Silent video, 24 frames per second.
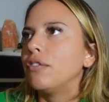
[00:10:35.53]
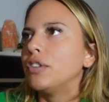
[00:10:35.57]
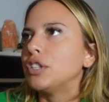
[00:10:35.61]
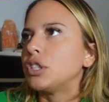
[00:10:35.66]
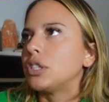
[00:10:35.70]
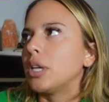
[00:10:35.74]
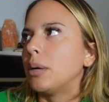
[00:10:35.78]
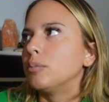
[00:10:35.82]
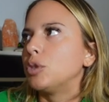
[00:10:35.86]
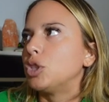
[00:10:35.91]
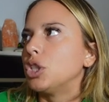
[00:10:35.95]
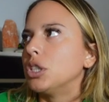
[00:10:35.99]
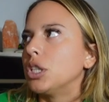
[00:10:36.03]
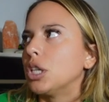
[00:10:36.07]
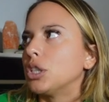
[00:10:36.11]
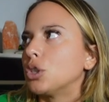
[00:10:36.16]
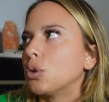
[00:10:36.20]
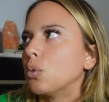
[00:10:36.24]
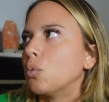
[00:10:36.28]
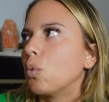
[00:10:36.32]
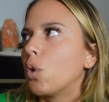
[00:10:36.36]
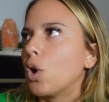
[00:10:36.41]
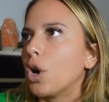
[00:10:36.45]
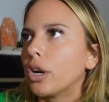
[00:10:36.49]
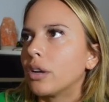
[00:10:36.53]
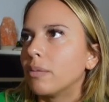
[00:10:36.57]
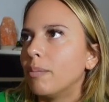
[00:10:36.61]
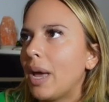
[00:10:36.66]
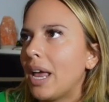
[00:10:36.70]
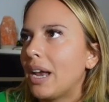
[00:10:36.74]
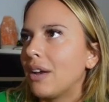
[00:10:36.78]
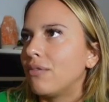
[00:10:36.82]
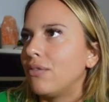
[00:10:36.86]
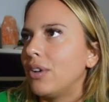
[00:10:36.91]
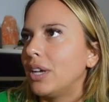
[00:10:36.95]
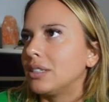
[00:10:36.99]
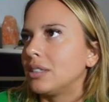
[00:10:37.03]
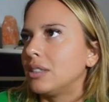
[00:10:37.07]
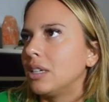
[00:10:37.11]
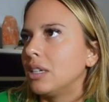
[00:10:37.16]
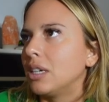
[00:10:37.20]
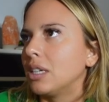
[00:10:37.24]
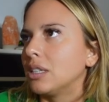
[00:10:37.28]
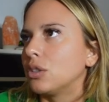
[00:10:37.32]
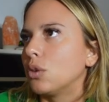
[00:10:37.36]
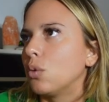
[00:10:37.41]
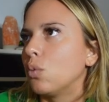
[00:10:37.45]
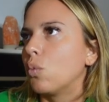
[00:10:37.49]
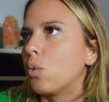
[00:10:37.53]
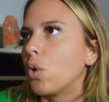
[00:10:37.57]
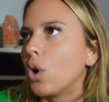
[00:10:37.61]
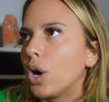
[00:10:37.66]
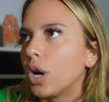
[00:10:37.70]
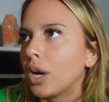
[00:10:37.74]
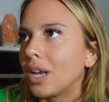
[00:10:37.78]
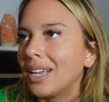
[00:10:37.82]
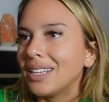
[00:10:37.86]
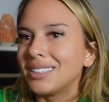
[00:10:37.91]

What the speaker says: assumption doesn't work, manifesting doesn't work,